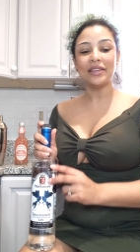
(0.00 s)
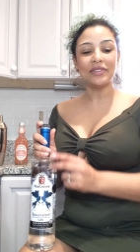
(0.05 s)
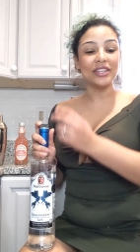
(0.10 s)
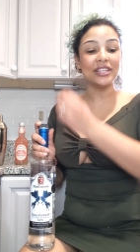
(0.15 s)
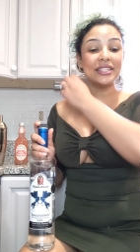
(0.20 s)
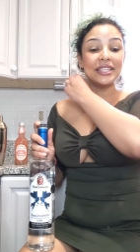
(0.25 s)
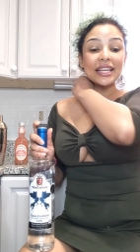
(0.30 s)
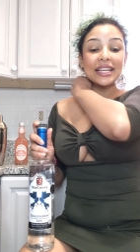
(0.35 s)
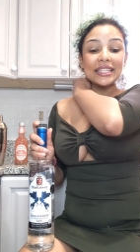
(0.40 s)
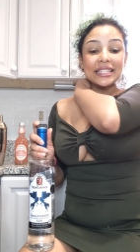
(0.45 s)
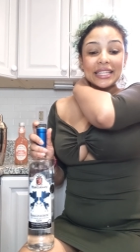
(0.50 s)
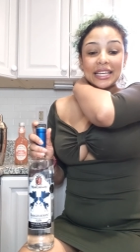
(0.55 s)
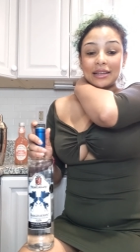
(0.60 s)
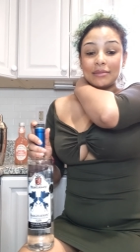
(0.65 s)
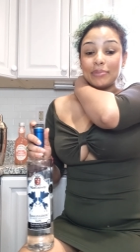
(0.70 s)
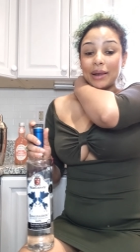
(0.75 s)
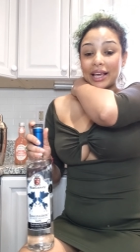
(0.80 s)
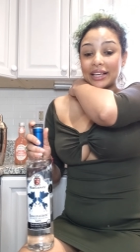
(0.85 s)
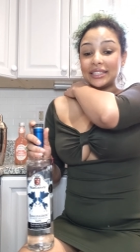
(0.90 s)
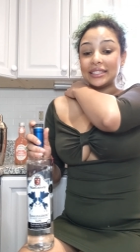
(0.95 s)
The
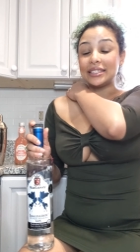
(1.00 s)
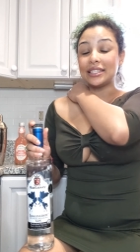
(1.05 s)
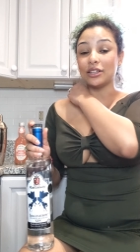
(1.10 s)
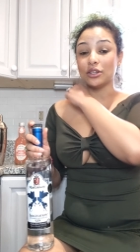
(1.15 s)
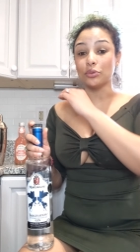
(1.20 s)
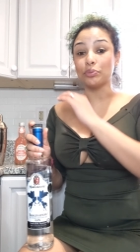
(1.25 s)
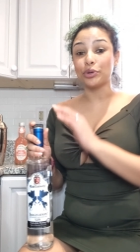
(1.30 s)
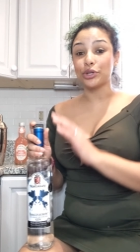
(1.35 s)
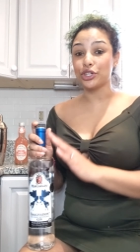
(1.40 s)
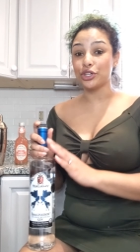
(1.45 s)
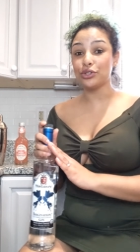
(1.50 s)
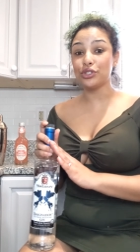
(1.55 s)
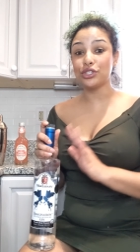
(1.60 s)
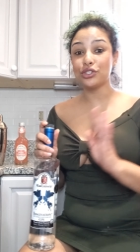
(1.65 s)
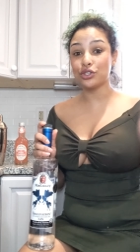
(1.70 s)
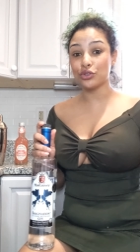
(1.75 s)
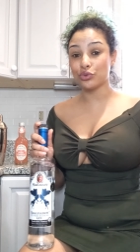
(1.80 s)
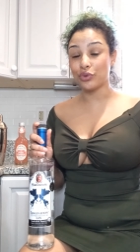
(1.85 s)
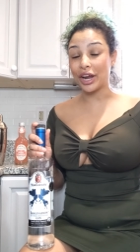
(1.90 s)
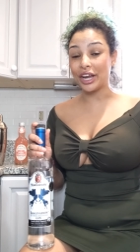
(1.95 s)
16 plate still
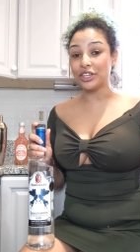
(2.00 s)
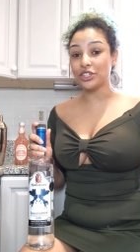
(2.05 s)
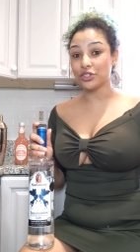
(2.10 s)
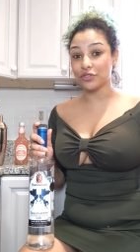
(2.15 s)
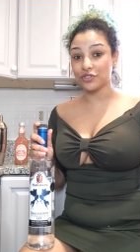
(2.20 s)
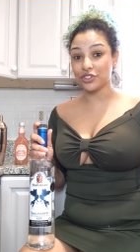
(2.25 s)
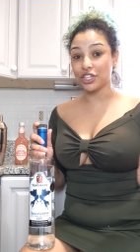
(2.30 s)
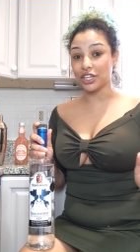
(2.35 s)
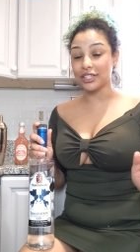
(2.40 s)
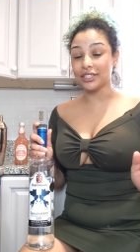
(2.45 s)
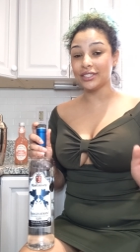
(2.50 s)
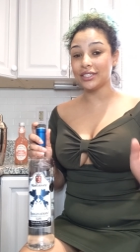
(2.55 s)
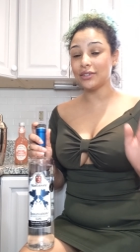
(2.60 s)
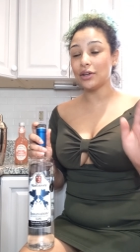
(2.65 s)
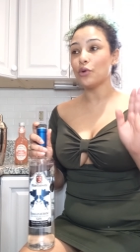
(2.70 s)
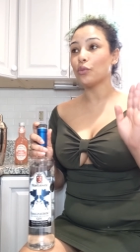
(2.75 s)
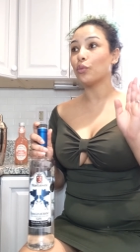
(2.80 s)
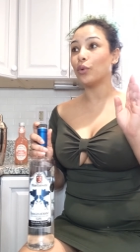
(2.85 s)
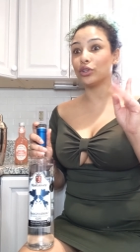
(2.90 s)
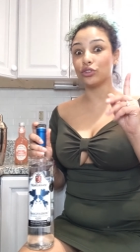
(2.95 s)
produces a range of gins,
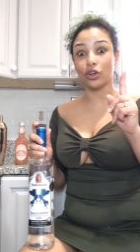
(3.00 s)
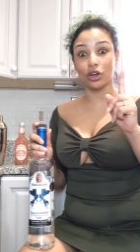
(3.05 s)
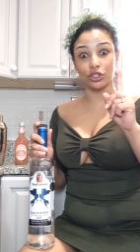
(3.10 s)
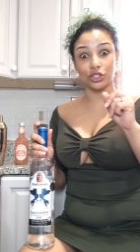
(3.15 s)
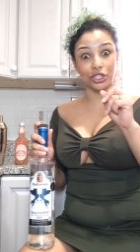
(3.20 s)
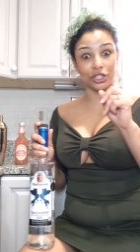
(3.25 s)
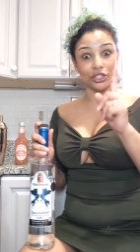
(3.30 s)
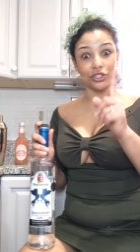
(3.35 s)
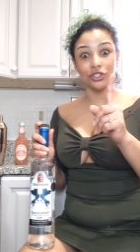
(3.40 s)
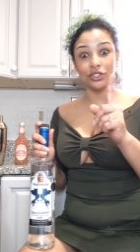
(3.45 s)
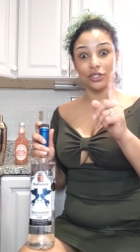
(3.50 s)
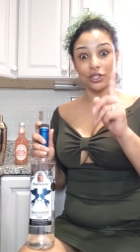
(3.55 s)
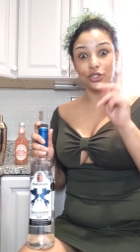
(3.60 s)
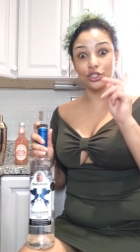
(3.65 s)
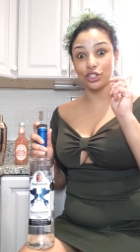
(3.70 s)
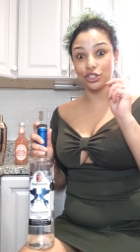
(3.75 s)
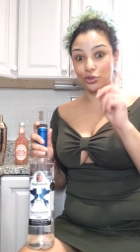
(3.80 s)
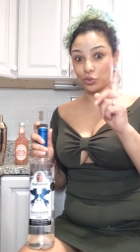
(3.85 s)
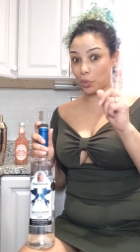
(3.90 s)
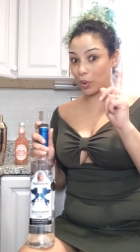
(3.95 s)
well, not gins,
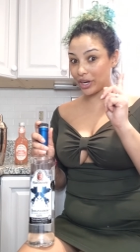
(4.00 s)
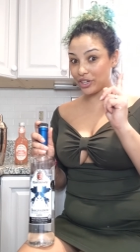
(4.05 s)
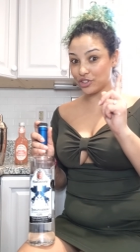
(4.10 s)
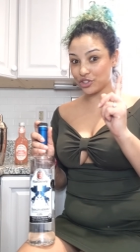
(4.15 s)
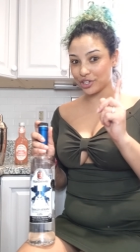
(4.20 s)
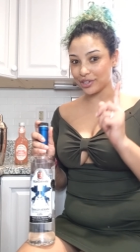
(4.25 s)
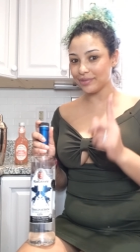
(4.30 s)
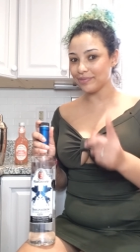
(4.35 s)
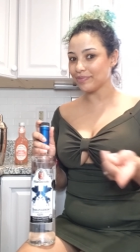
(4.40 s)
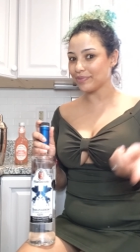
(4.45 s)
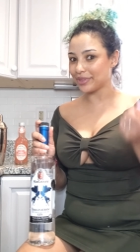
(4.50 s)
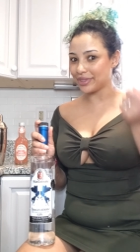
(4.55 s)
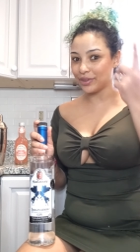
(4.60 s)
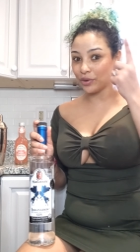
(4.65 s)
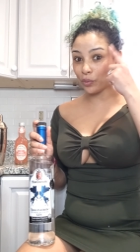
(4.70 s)
just one gin,